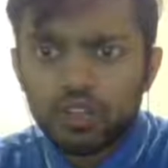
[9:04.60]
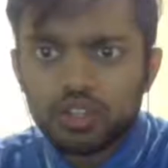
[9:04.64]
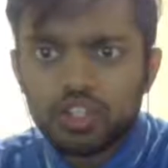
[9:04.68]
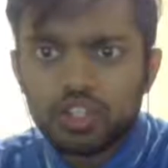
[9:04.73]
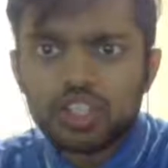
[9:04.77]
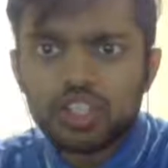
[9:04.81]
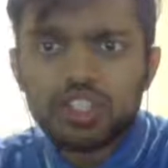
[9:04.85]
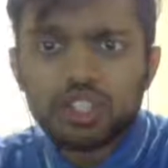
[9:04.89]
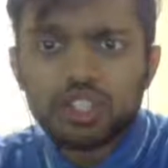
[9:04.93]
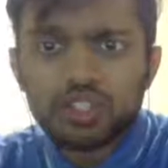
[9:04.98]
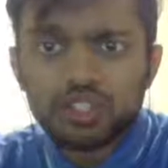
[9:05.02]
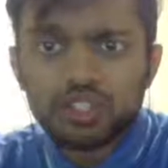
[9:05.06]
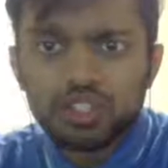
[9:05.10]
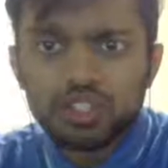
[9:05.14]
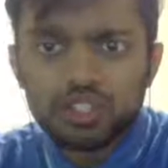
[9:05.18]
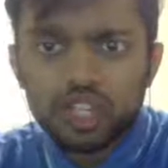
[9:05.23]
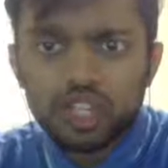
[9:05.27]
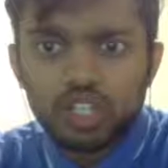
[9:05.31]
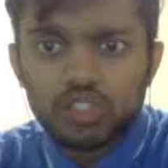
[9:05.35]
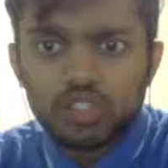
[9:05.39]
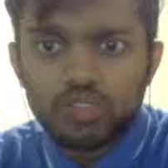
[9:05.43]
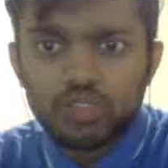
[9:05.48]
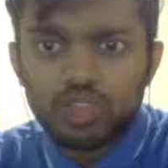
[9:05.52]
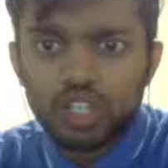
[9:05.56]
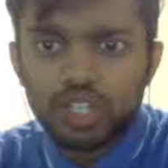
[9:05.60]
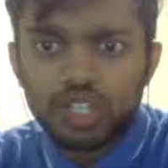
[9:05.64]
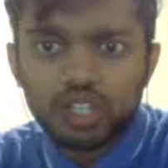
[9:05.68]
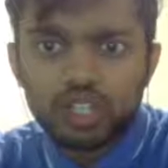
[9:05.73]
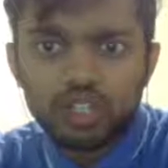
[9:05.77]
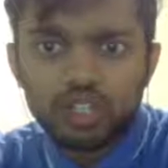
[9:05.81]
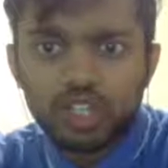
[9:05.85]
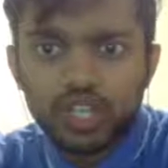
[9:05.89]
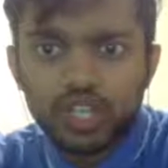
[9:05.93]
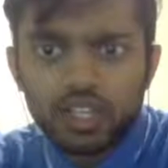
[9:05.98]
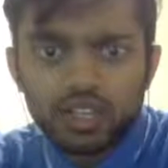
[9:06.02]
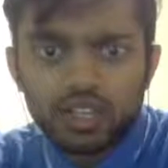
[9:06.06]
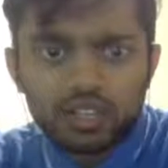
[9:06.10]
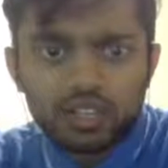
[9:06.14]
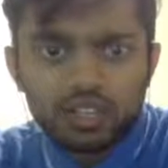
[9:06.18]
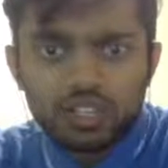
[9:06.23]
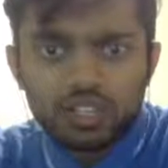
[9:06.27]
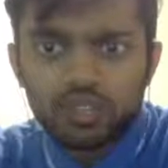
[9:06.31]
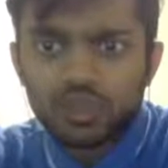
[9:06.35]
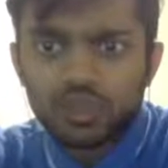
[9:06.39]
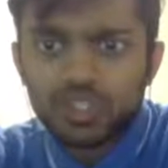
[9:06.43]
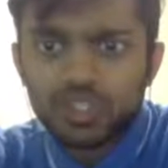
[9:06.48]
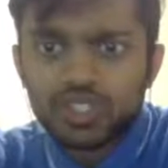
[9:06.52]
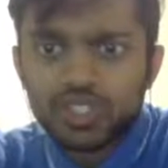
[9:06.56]
These are the results you need. Like this
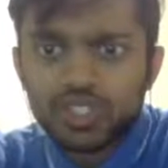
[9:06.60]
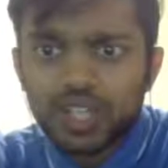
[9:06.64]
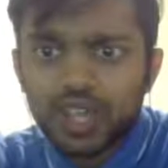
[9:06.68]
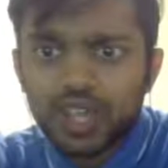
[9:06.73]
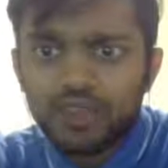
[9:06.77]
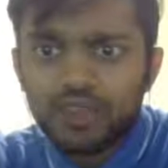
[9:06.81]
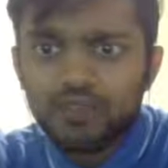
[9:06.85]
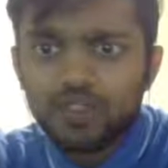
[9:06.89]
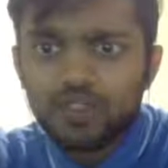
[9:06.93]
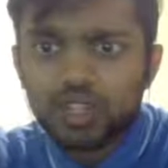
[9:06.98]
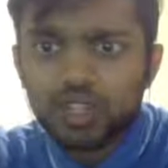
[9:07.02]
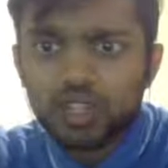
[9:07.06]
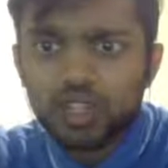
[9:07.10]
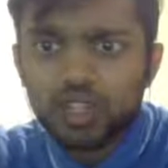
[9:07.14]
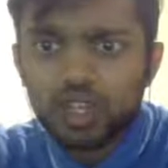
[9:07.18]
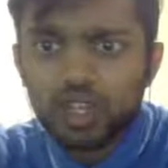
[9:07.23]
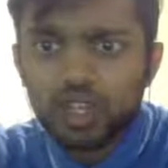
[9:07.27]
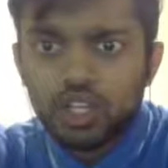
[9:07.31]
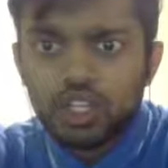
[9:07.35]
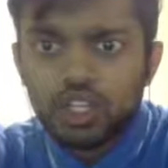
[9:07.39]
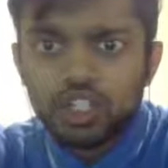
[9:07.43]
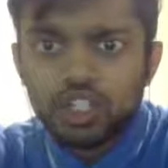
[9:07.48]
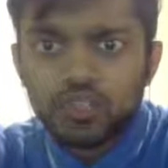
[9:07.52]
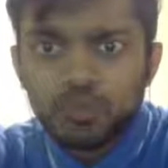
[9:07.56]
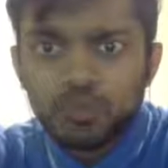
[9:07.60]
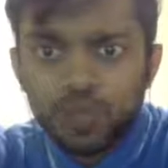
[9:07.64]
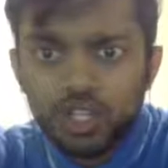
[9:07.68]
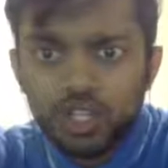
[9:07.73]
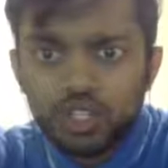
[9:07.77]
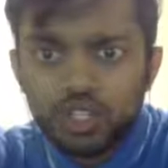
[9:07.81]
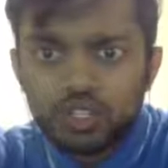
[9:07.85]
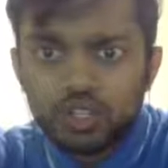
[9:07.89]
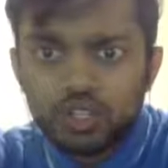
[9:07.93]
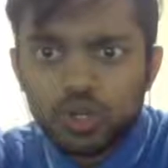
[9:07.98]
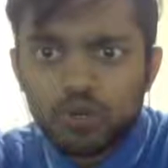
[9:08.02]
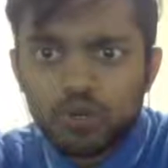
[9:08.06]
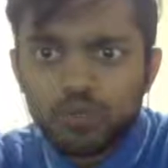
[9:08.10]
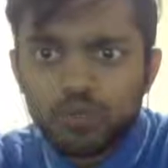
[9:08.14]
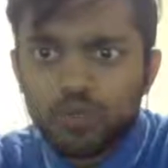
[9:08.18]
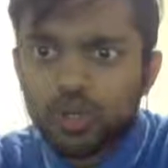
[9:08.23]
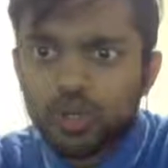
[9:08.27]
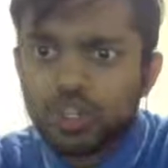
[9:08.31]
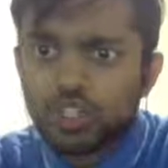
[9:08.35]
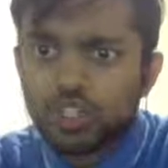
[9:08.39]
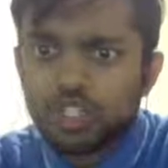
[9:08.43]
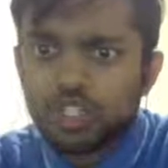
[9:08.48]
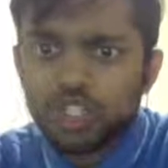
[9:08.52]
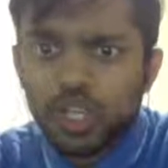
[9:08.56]
was the time when Spurs dropped
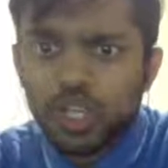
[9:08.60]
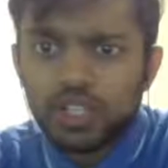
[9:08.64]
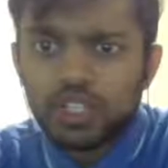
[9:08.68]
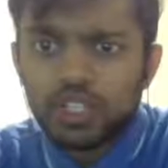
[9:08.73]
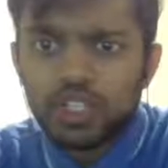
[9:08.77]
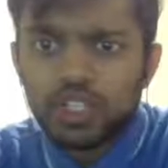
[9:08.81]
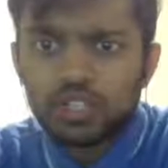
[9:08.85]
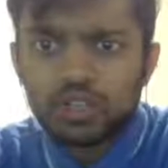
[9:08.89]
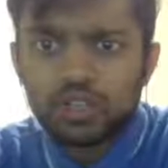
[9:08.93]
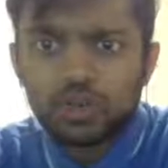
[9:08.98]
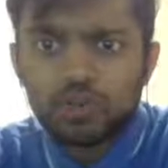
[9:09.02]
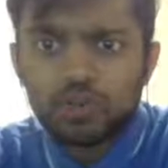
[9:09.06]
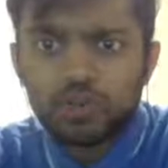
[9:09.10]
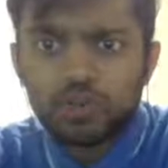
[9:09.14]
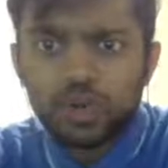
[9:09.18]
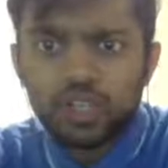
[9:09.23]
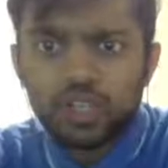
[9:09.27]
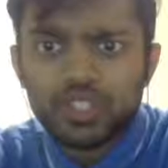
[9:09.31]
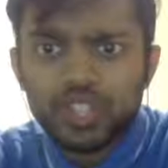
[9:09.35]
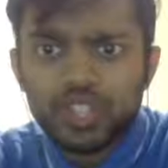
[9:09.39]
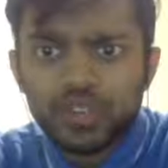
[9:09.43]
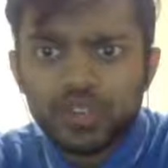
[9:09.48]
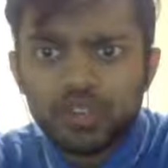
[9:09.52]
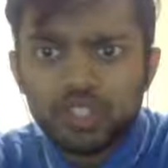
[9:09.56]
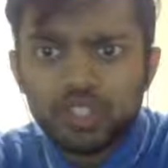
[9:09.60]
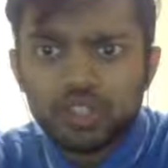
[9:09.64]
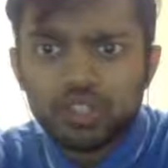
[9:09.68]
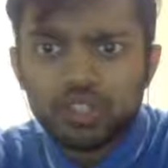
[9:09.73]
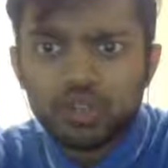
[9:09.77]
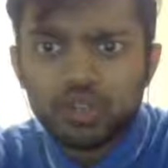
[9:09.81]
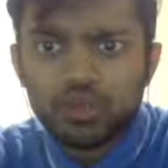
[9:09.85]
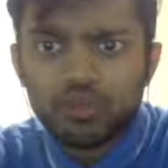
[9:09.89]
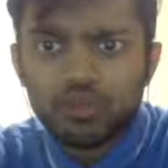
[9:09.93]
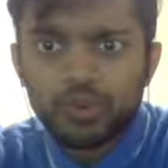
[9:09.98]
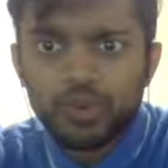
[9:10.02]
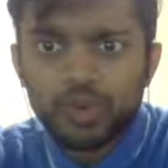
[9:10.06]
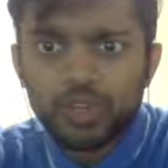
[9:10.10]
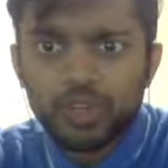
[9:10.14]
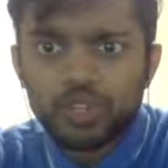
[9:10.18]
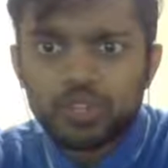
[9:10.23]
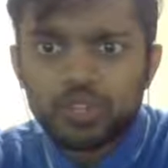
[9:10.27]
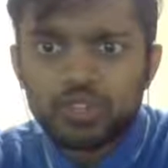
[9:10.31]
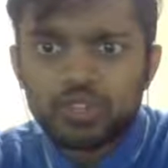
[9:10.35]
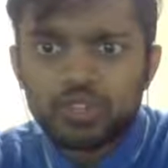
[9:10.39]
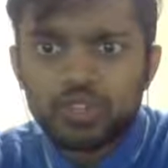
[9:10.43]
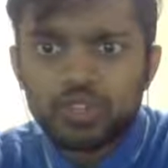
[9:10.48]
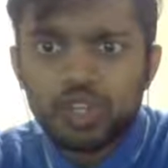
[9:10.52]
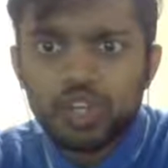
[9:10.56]
points, Chelsea dropped points, Everton dropped points,
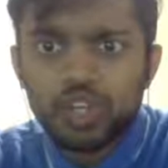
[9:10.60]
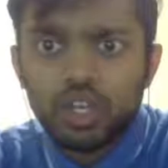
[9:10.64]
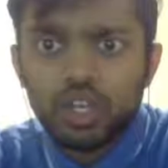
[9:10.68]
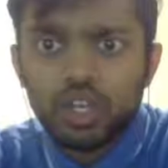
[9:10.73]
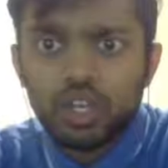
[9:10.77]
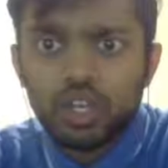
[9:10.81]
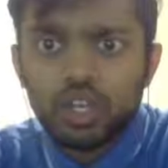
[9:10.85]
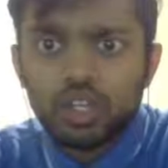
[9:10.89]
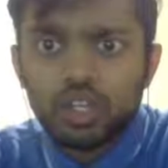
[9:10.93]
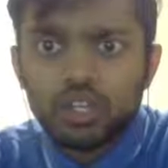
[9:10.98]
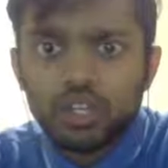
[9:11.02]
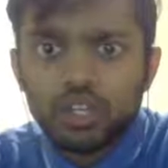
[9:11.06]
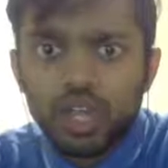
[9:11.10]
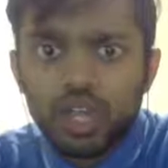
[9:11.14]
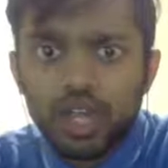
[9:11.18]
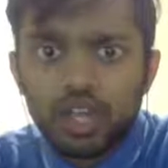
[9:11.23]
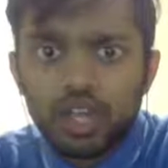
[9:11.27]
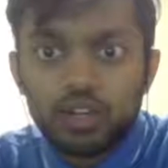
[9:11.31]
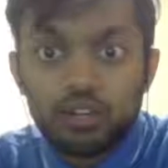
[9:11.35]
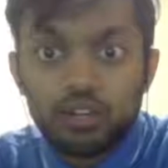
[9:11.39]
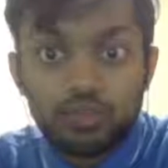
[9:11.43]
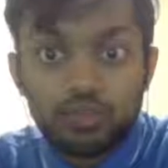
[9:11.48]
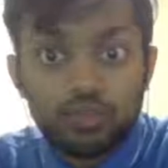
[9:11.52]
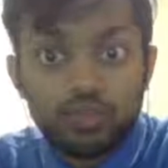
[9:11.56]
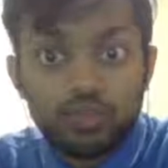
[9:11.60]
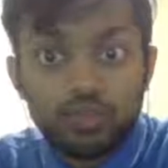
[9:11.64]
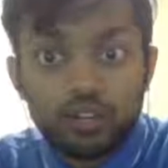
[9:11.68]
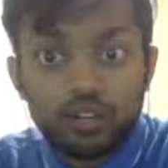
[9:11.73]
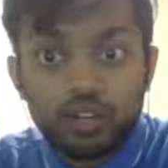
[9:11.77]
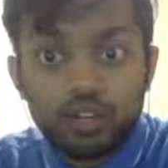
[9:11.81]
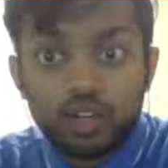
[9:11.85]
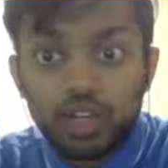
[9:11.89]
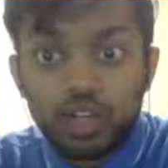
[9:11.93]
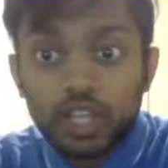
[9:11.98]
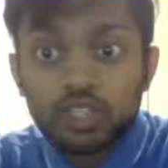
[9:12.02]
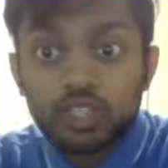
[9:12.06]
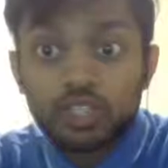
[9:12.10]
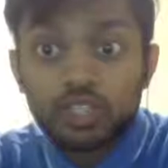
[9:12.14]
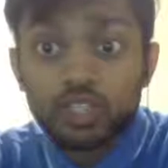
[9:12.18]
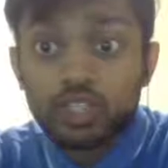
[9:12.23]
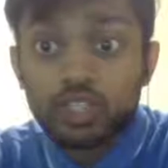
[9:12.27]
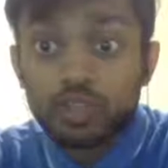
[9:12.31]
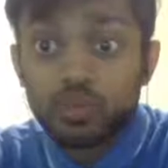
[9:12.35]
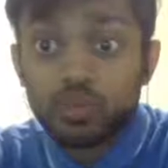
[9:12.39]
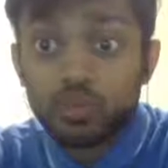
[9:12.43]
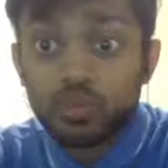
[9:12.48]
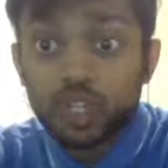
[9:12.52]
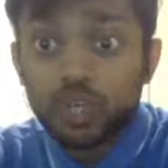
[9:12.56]
and Leicester
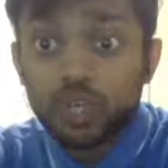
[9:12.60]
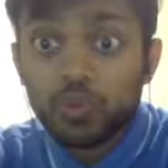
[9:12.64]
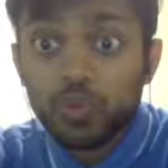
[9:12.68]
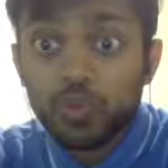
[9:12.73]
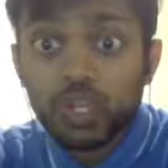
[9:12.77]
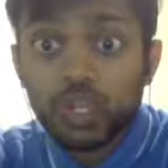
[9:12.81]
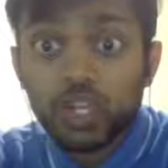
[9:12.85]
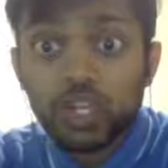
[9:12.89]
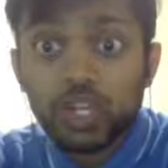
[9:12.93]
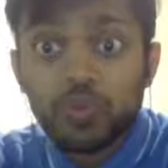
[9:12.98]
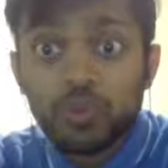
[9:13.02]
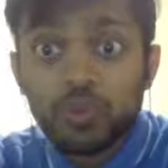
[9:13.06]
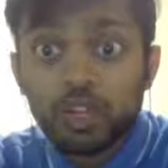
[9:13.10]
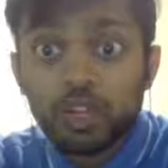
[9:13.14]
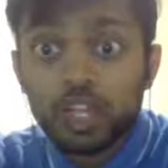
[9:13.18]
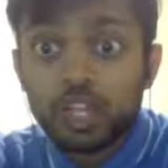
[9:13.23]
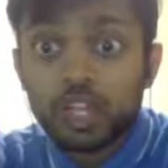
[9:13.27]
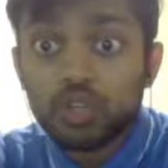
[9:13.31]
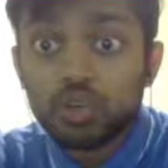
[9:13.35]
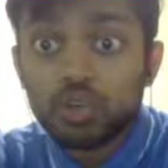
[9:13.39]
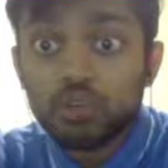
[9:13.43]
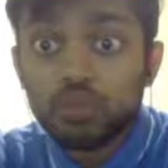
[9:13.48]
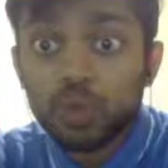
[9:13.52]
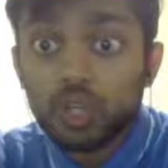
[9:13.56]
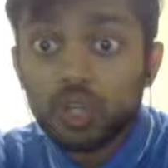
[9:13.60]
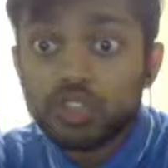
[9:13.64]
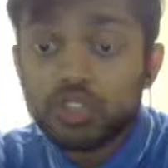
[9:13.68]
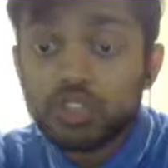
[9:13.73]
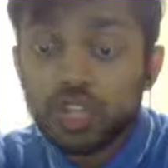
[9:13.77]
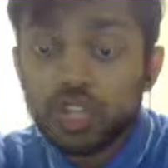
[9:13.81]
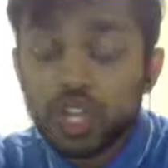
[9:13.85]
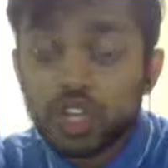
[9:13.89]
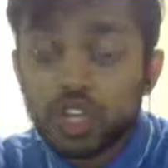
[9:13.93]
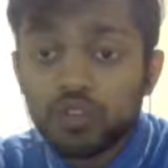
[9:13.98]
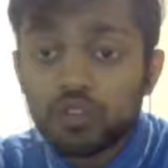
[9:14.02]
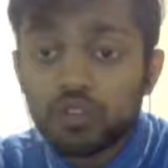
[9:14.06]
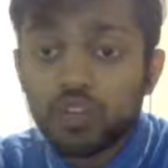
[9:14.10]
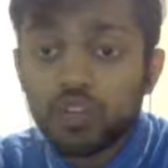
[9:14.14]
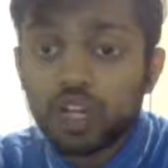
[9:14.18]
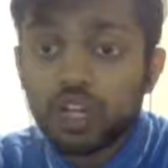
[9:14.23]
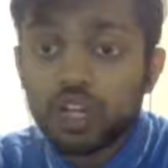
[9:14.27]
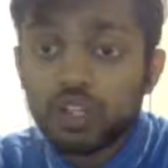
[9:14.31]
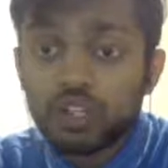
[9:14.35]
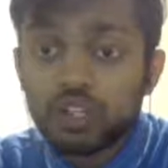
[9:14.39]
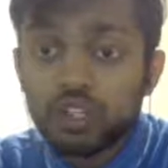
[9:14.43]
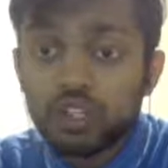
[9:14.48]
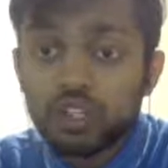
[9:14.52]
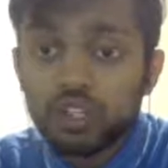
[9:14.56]
did win and were like 2 points ahead of
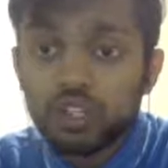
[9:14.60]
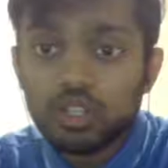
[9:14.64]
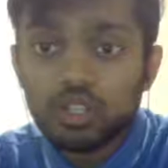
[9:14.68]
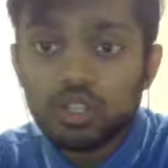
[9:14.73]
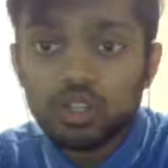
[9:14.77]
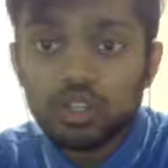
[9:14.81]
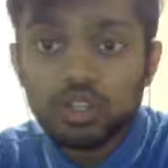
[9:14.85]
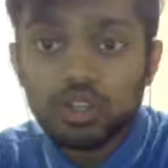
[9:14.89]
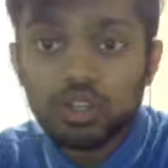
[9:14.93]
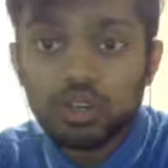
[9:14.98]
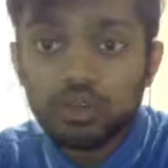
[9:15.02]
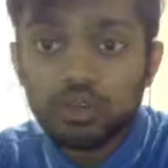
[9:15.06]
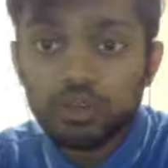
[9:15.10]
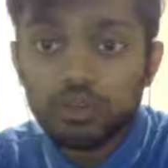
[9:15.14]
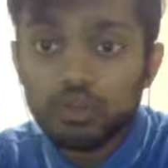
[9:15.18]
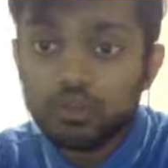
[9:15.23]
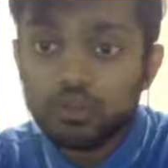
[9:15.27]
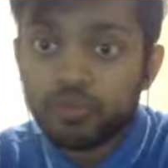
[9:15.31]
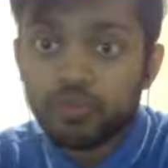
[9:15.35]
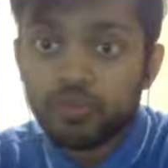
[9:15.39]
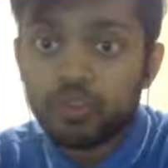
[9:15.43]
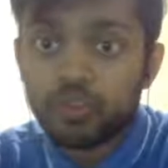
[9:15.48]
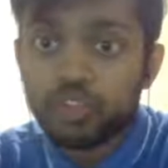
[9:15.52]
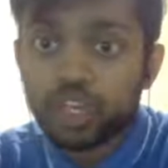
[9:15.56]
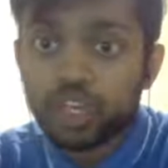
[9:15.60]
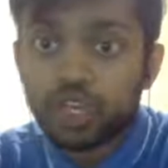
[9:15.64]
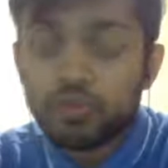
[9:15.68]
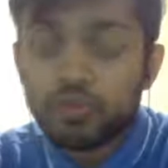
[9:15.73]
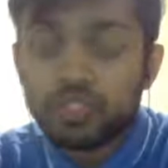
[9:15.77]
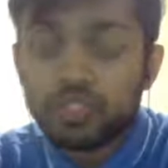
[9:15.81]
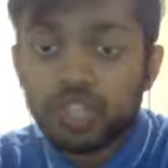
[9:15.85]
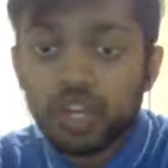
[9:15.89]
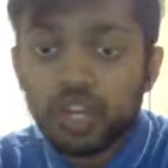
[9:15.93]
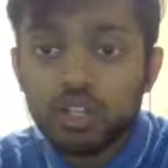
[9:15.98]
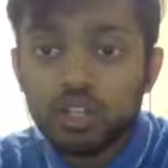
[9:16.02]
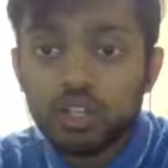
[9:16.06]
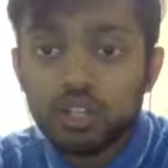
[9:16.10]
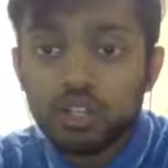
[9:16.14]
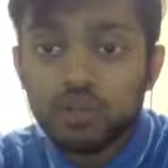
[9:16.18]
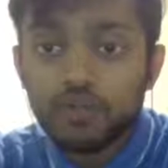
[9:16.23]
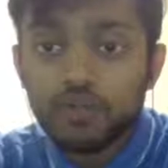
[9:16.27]
United before the game started.